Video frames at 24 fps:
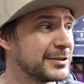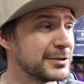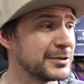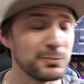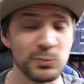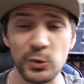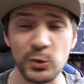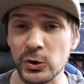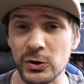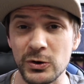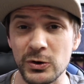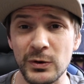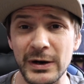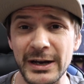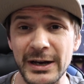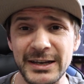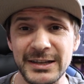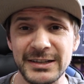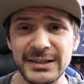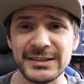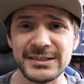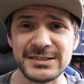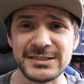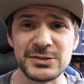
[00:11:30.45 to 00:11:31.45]
More
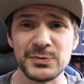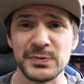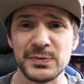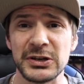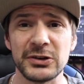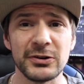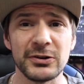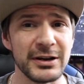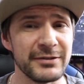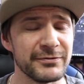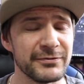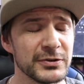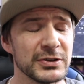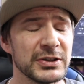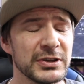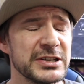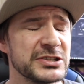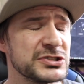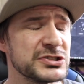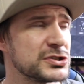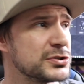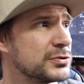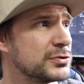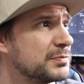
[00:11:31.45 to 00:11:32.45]
quiet. This will be great for
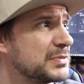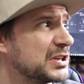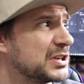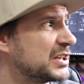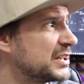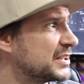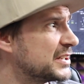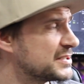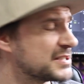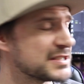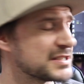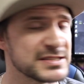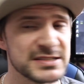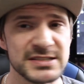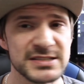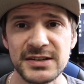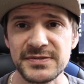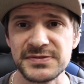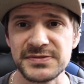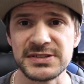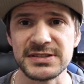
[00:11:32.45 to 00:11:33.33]
like Zoom meetings and stuff,